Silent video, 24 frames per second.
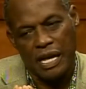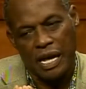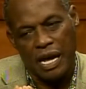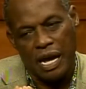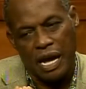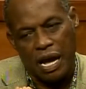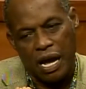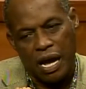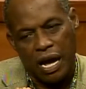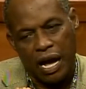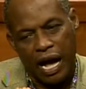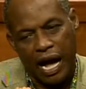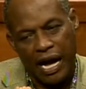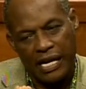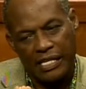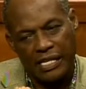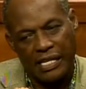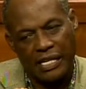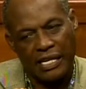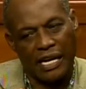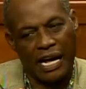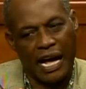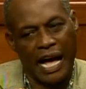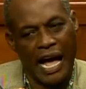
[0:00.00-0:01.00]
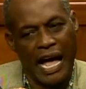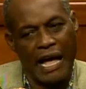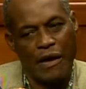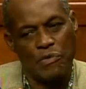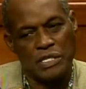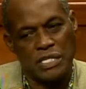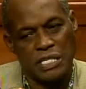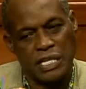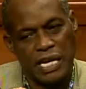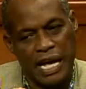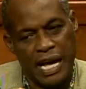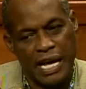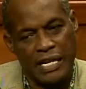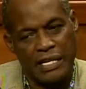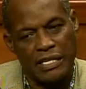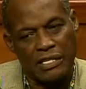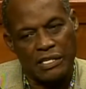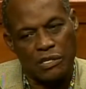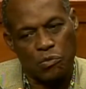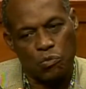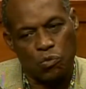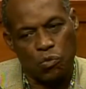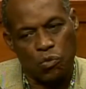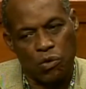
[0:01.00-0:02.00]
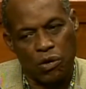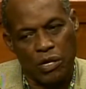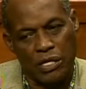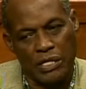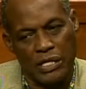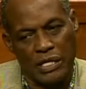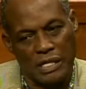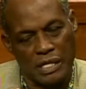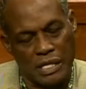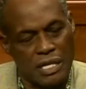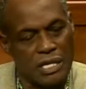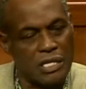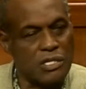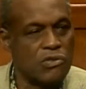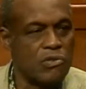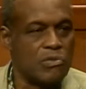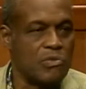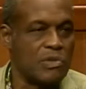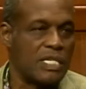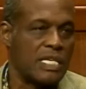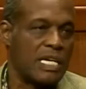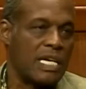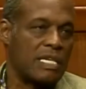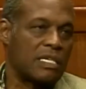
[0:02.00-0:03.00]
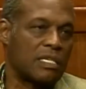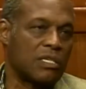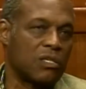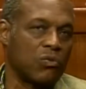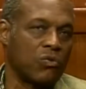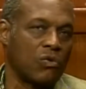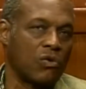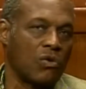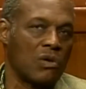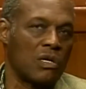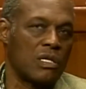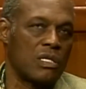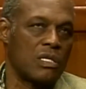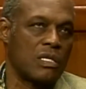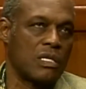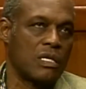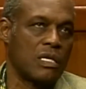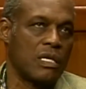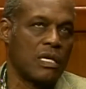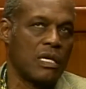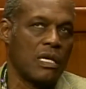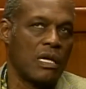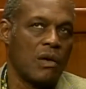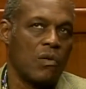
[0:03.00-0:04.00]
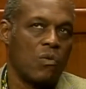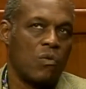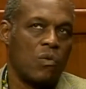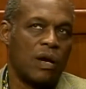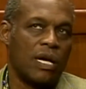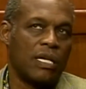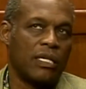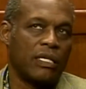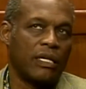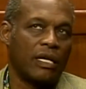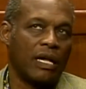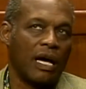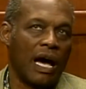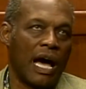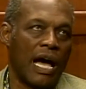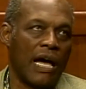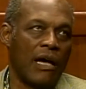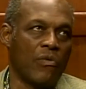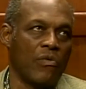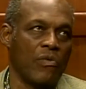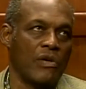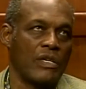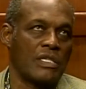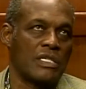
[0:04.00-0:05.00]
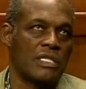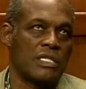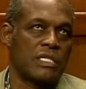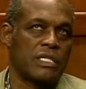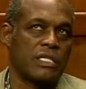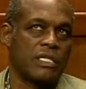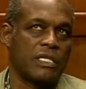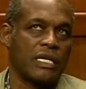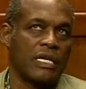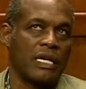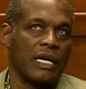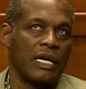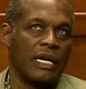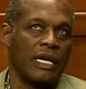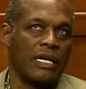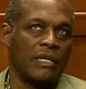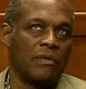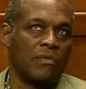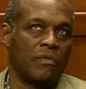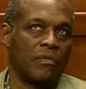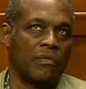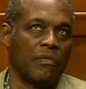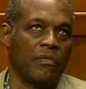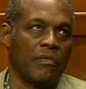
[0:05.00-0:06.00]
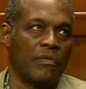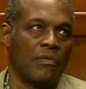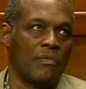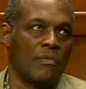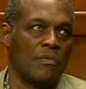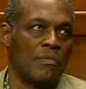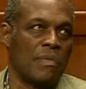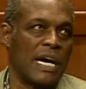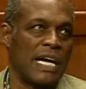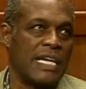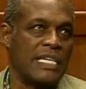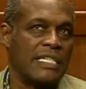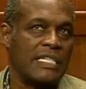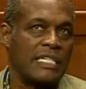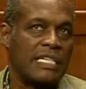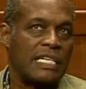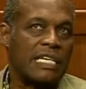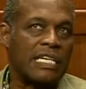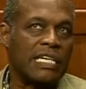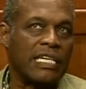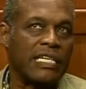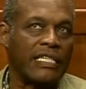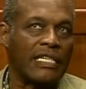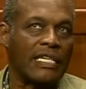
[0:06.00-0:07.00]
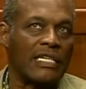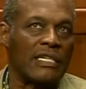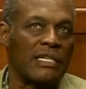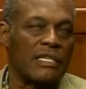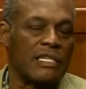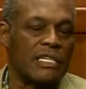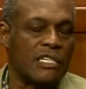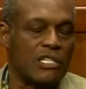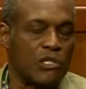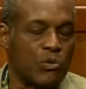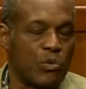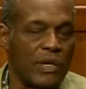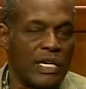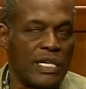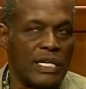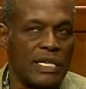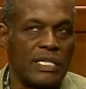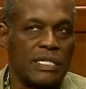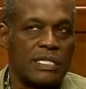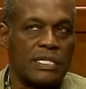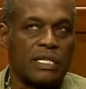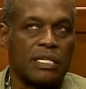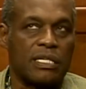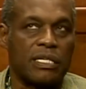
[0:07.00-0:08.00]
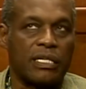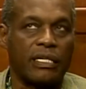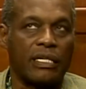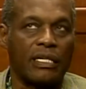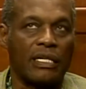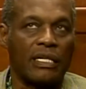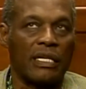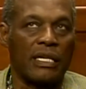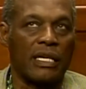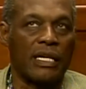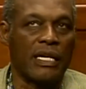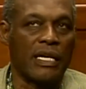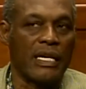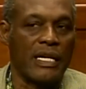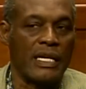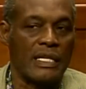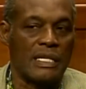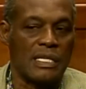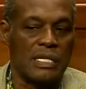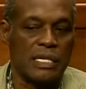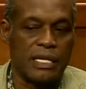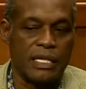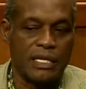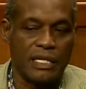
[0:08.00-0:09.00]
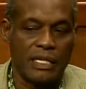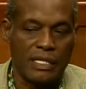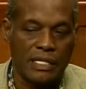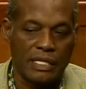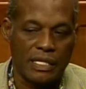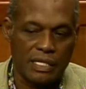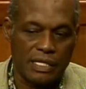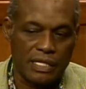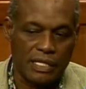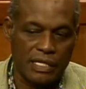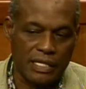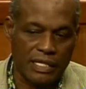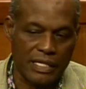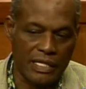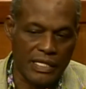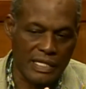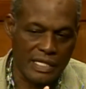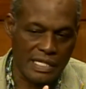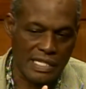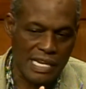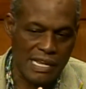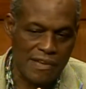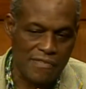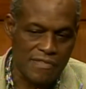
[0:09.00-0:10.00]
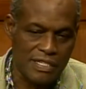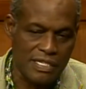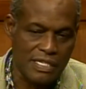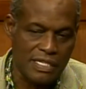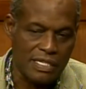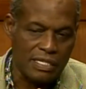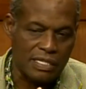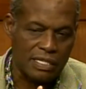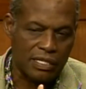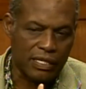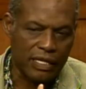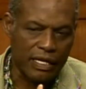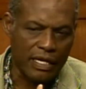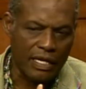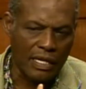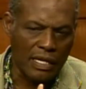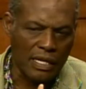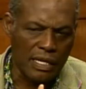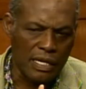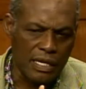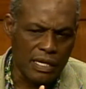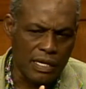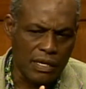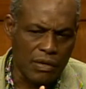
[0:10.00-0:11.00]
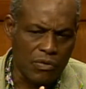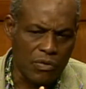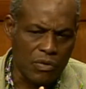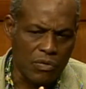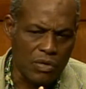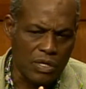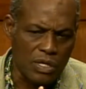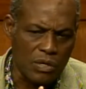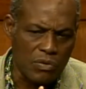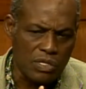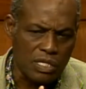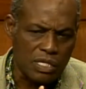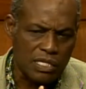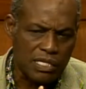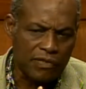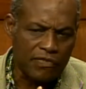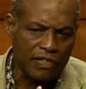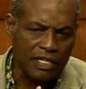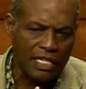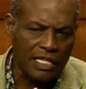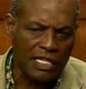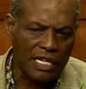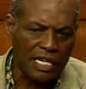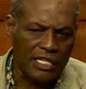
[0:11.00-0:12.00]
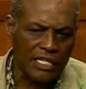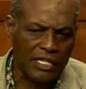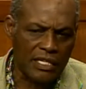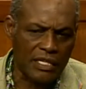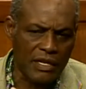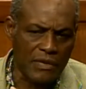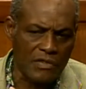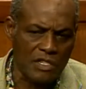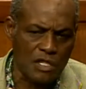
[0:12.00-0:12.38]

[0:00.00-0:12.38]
I think I was headed towards and the country was headed towards when I was in my teens and early 20s in the 60s and 70s was a civilization that was